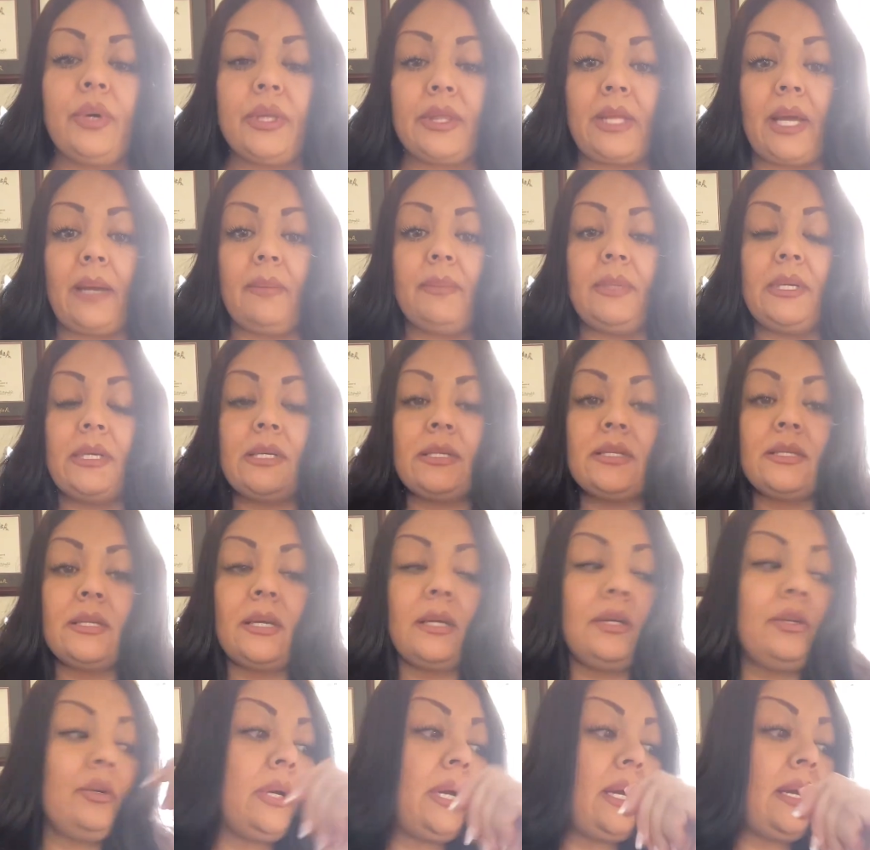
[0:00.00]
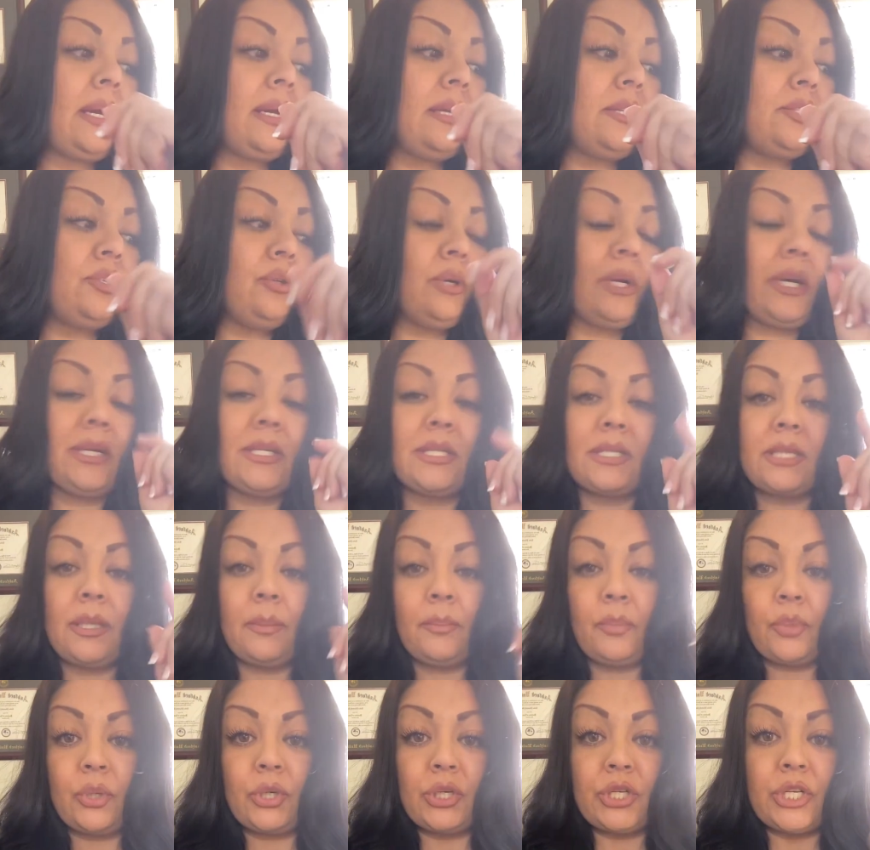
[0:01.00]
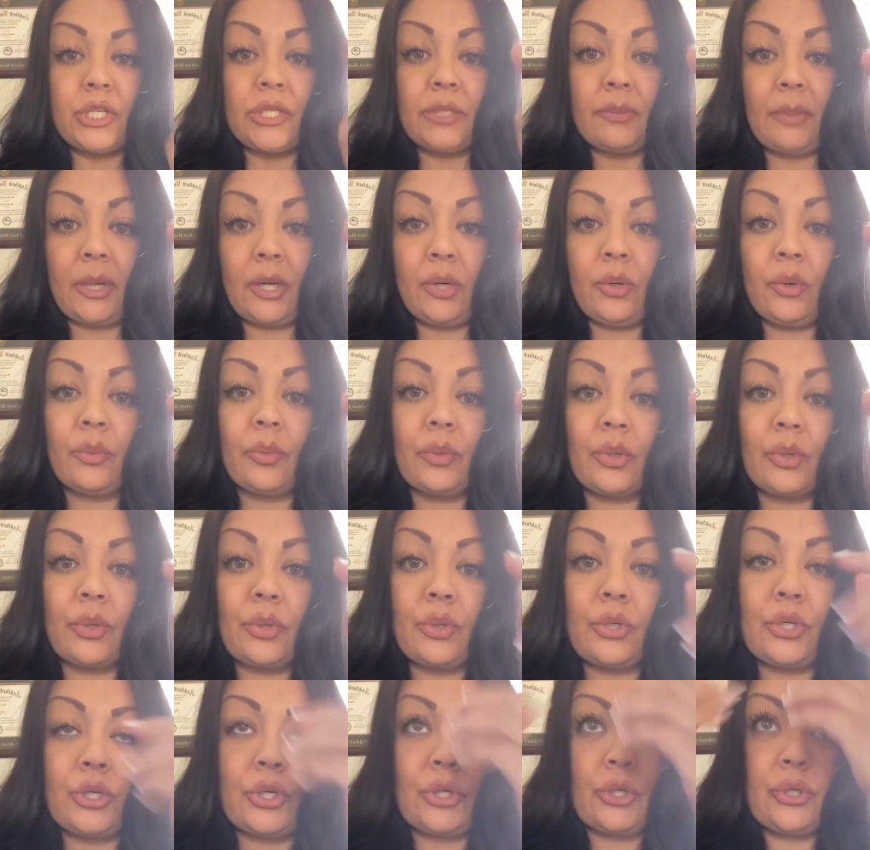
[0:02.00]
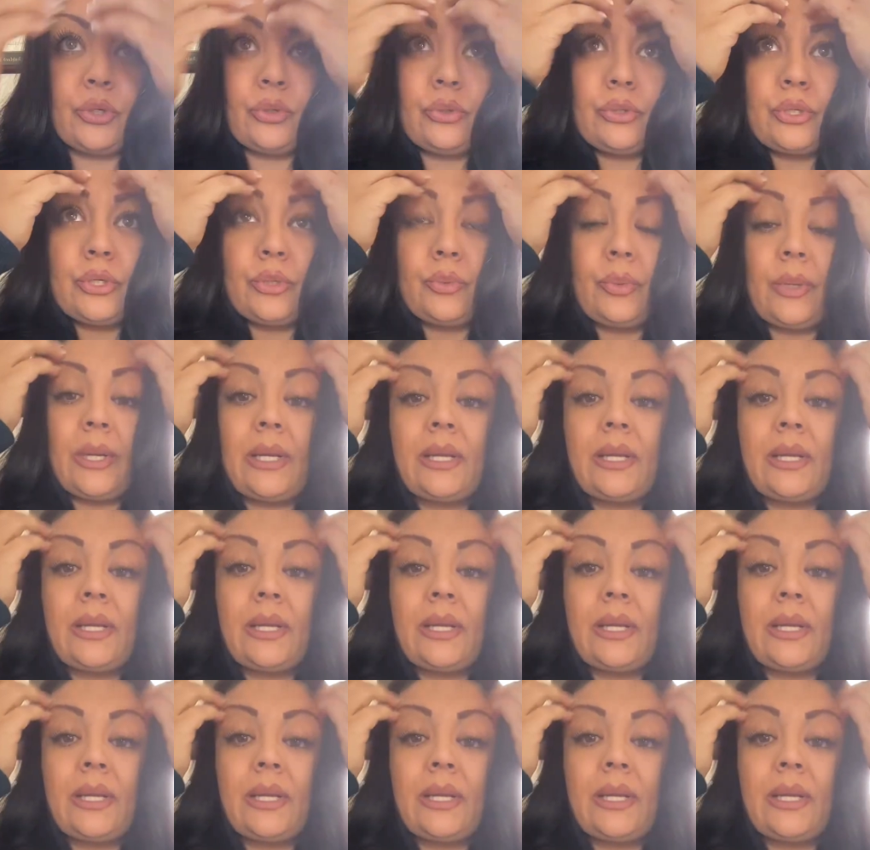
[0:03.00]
or you can get it through Amazon as well.